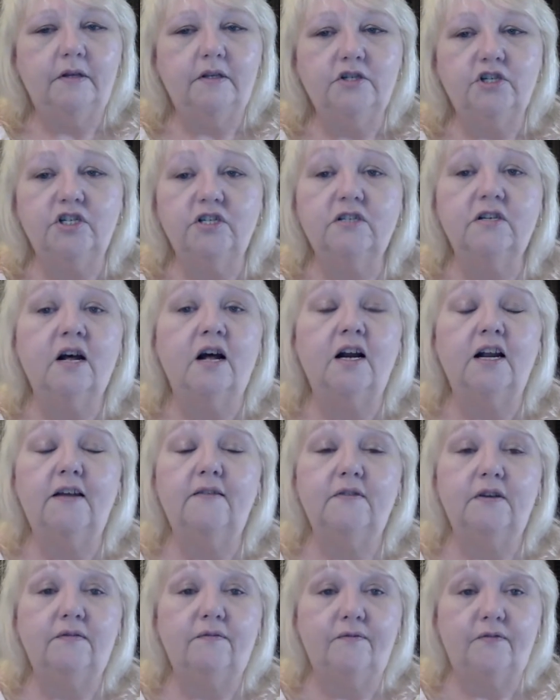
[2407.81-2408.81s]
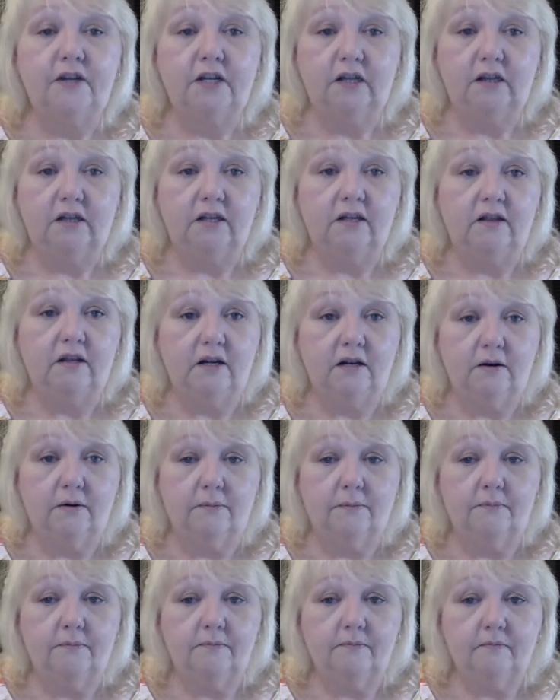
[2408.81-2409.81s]
She's not even feeling
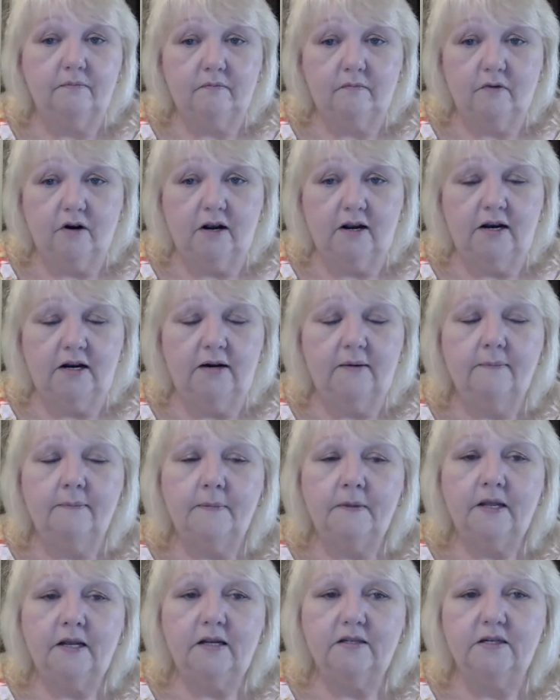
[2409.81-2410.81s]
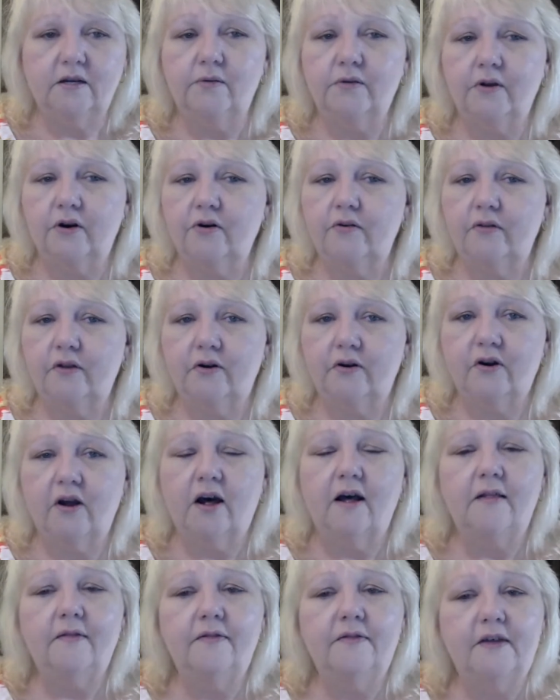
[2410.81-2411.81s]
them, right? So they're
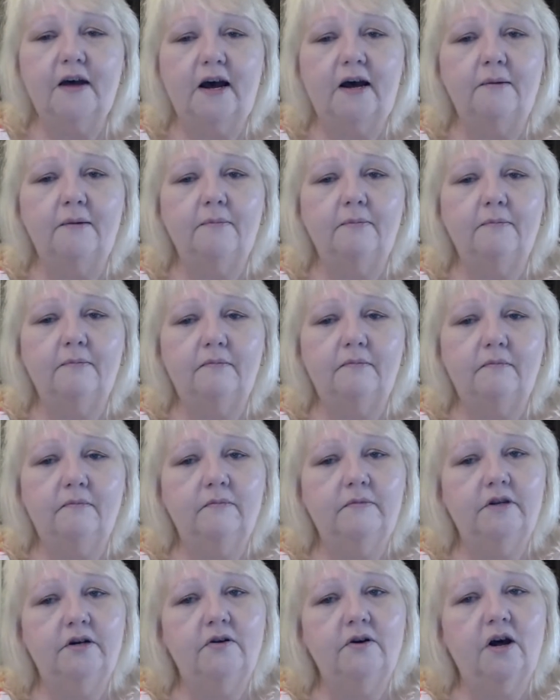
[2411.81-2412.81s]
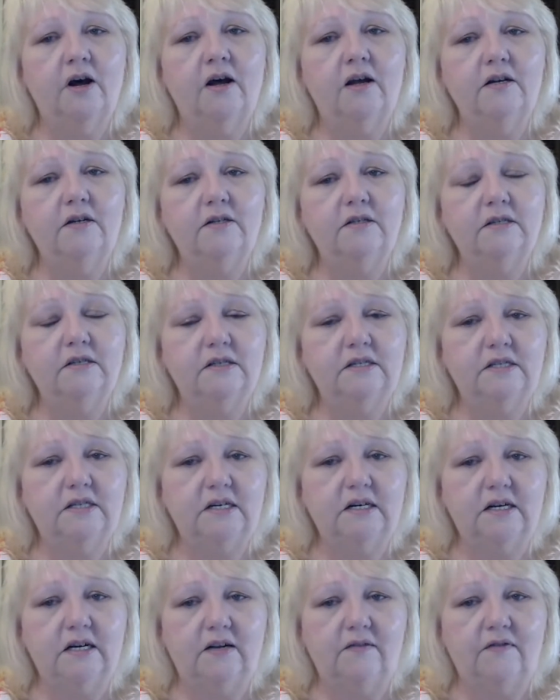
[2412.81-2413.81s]
not
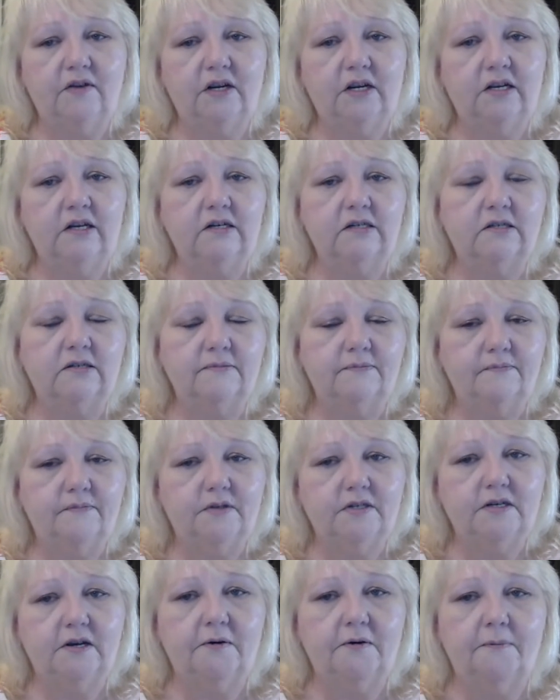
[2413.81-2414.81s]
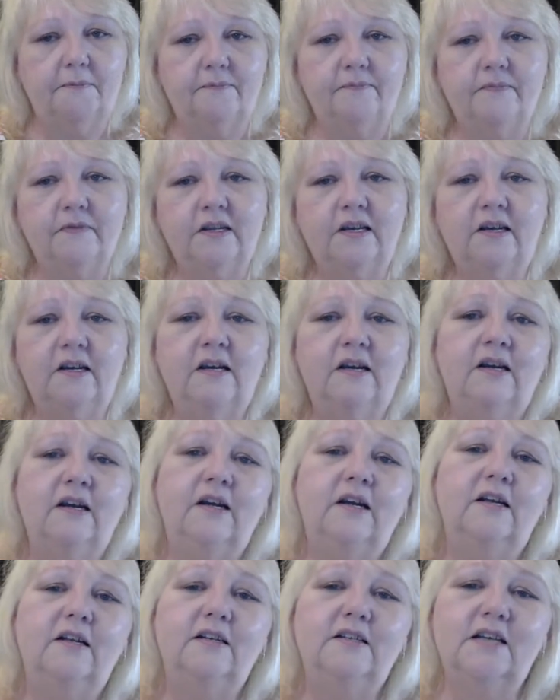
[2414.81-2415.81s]
significant. So
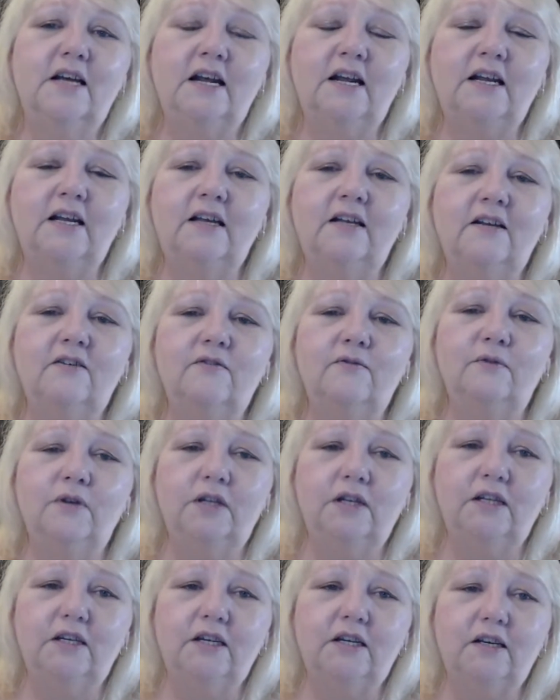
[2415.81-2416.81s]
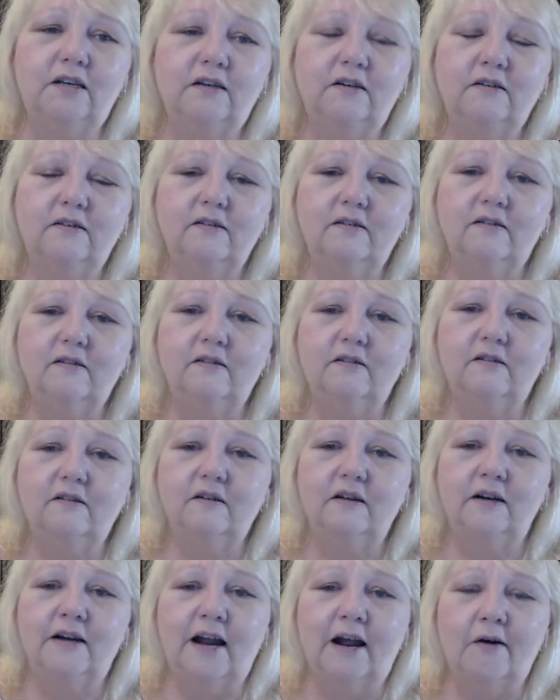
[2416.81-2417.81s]
dang it, really?
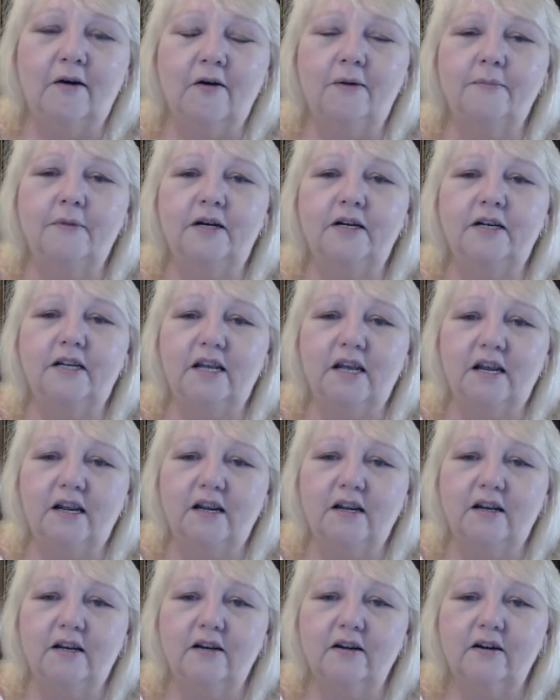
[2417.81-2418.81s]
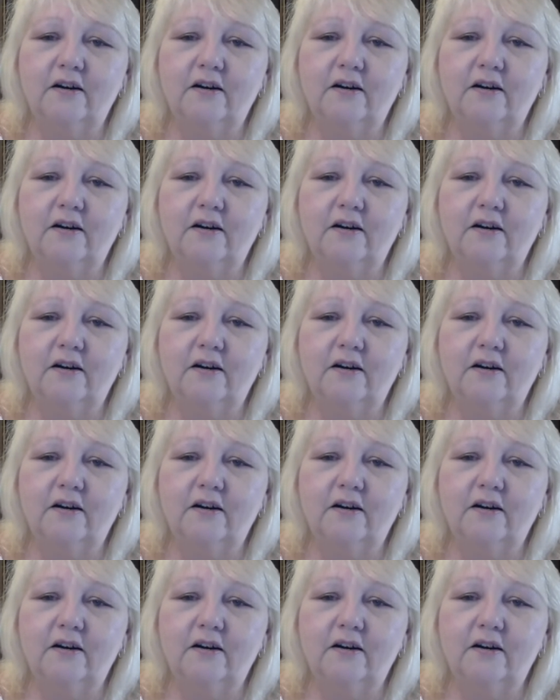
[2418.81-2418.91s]
Now I'm a geek.